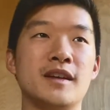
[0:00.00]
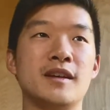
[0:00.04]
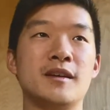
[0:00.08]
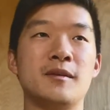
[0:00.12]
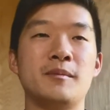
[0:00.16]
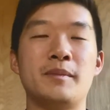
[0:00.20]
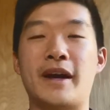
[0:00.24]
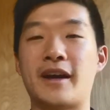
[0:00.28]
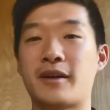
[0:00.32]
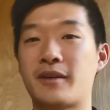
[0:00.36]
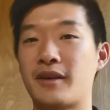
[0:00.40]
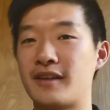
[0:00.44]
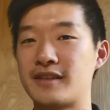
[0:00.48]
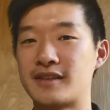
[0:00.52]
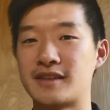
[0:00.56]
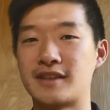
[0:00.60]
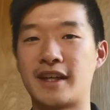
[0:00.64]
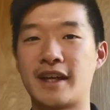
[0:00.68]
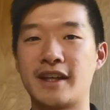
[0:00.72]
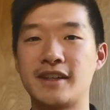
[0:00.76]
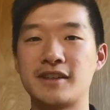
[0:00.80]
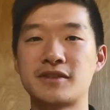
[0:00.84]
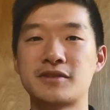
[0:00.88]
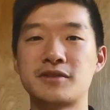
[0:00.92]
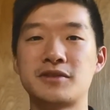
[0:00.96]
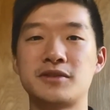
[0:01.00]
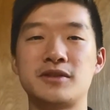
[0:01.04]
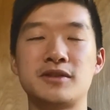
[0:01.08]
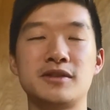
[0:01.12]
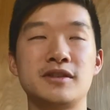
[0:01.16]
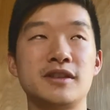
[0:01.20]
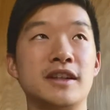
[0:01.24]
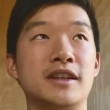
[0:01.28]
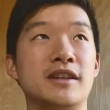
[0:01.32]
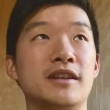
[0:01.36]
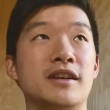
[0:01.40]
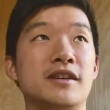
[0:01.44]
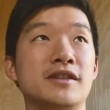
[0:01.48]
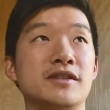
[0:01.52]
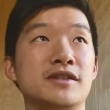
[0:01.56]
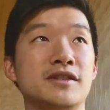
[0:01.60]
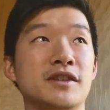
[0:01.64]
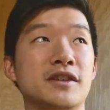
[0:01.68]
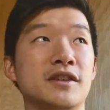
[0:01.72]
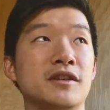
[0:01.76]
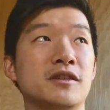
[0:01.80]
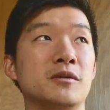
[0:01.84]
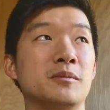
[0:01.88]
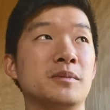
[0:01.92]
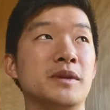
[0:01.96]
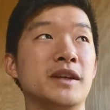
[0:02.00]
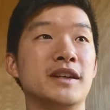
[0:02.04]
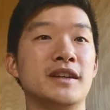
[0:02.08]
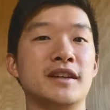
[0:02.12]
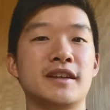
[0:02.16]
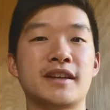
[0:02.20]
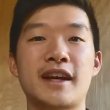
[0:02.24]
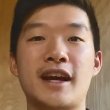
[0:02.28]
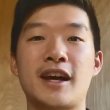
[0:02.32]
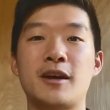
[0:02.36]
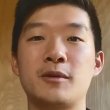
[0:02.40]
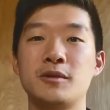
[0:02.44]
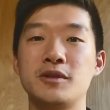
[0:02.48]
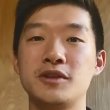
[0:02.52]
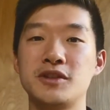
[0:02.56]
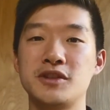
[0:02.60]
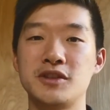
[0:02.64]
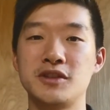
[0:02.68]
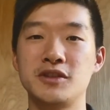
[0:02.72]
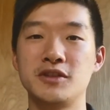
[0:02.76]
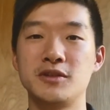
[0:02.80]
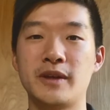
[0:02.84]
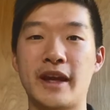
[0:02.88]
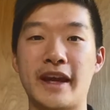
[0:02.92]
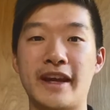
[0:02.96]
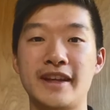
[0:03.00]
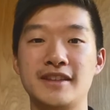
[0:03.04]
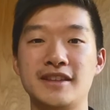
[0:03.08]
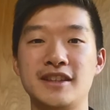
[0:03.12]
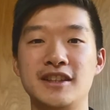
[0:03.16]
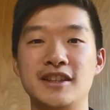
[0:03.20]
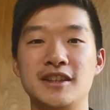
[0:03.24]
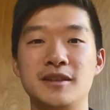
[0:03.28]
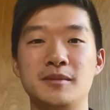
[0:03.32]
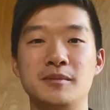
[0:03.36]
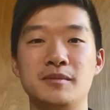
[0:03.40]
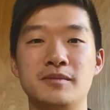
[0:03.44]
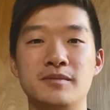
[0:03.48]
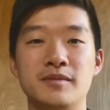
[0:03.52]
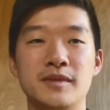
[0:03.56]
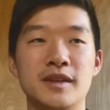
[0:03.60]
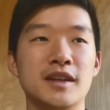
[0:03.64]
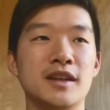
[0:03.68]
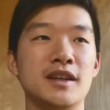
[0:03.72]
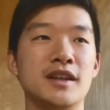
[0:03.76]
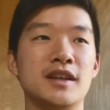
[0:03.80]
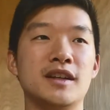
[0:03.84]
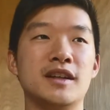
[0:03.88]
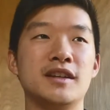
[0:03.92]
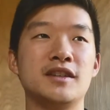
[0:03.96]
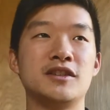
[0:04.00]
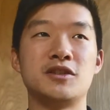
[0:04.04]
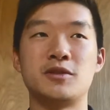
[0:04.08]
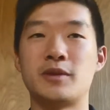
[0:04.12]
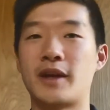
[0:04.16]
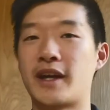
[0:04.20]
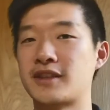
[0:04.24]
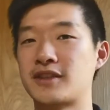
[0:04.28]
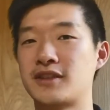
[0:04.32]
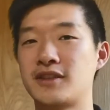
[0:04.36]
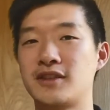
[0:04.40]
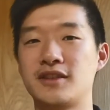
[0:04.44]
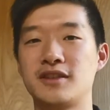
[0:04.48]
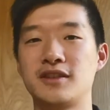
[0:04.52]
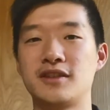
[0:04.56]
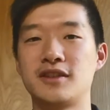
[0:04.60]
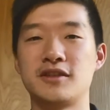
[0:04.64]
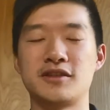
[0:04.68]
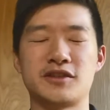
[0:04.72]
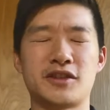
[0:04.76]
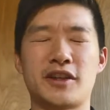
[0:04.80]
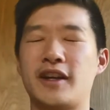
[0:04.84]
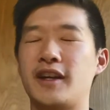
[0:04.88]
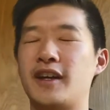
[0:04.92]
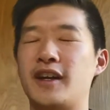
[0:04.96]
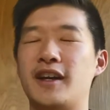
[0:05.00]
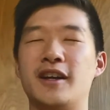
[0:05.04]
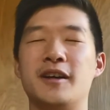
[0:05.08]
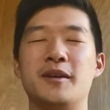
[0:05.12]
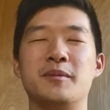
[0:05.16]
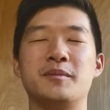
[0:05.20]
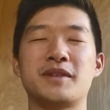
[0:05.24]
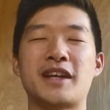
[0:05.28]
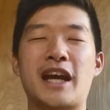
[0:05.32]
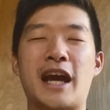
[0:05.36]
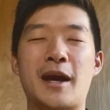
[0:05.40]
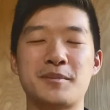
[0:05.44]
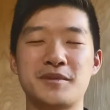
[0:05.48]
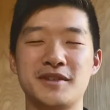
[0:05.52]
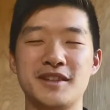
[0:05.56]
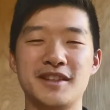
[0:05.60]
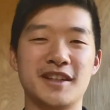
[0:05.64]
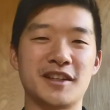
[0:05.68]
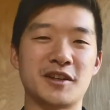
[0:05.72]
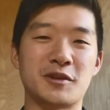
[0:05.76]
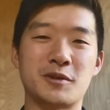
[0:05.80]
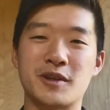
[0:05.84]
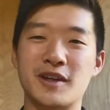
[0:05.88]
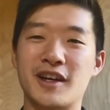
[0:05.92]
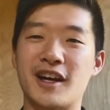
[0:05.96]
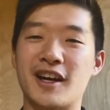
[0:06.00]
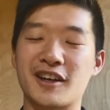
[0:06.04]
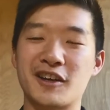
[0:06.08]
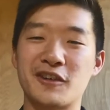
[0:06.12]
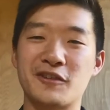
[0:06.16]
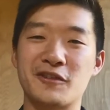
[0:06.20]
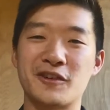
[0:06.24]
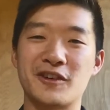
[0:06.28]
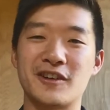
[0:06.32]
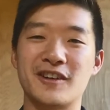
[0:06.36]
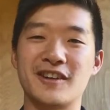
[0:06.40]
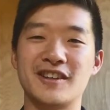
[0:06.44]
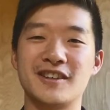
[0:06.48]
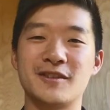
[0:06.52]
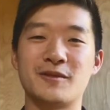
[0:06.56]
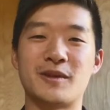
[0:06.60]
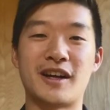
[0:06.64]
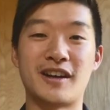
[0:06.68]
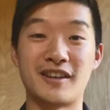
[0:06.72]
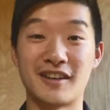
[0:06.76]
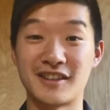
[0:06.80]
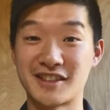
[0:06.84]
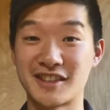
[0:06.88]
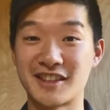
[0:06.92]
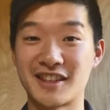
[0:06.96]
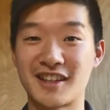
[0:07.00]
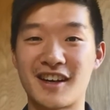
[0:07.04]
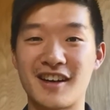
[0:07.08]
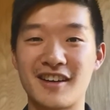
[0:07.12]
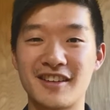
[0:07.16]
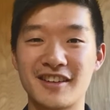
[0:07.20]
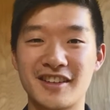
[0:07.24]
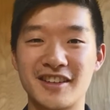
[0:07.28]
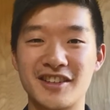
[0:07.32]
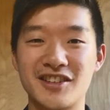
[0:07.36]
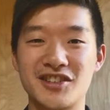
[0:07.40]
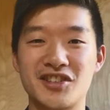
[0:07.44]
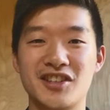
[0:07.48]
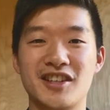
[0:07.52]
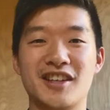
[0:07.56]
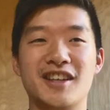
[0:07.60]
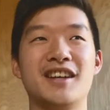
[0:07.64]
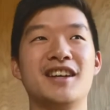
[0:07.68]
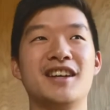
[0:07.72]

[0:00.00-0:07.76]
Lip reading: back when I was in high school, and also being the Cal Wushu A team captain and choreographer while I was in college,